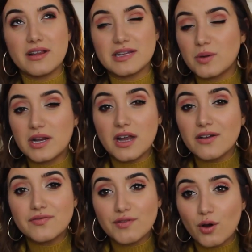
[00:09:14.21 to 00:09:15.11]
That's why I
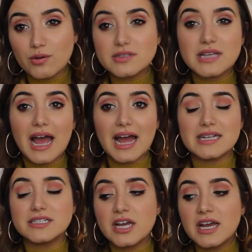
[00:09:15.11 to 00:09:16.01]
love vlogs
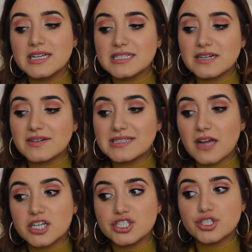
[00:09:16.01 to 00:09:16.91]
and series.
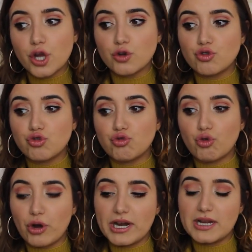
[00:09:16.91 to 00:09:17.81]
I don't
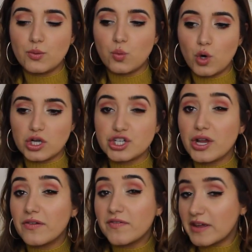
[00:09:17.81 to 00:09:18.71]
really watch
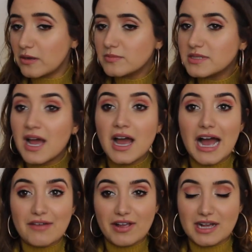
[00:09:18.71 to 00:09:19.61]
films.
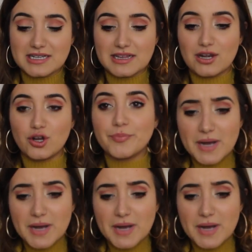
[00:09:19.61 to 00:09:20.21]
I think I say that a lot.